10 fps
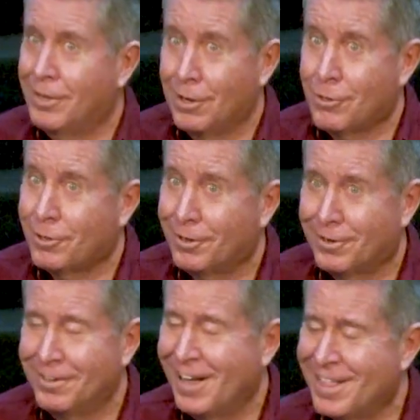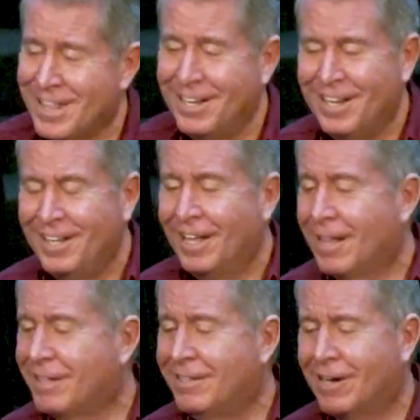that it should hurt. I said,
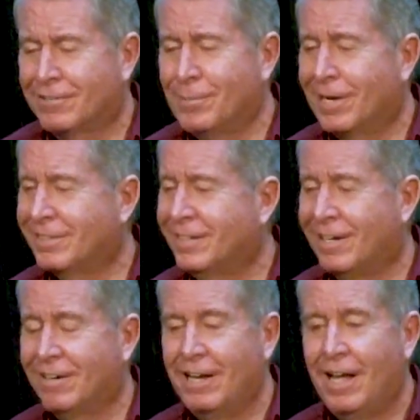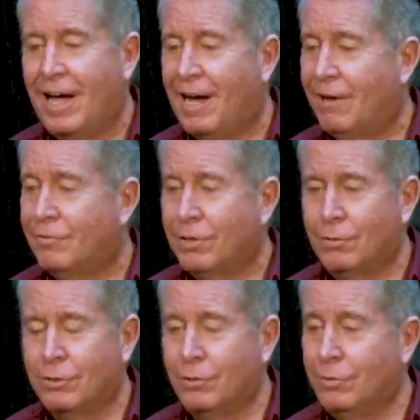I said, Dr. McIntyre, I've
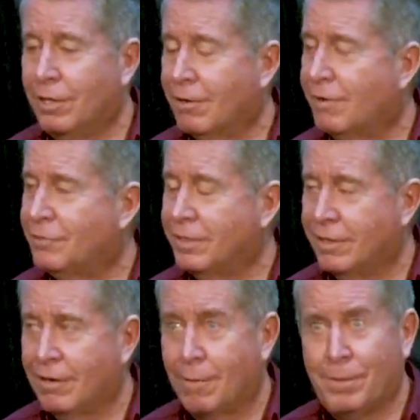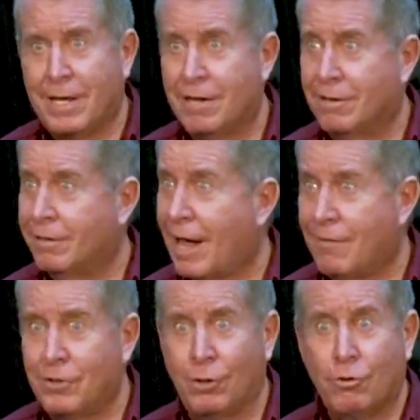told you year after year, I plan on
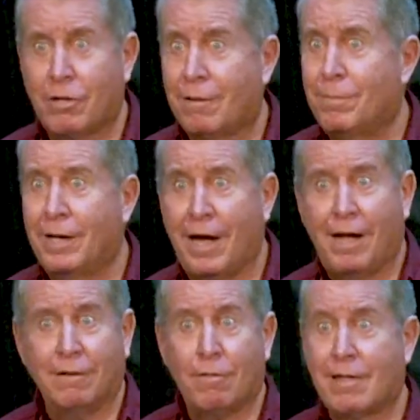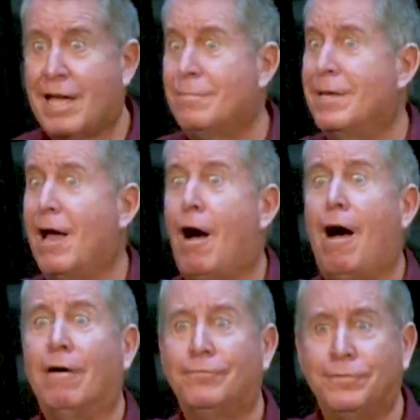having you check me out and sign me
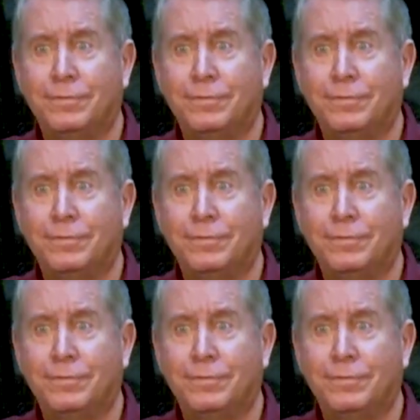off.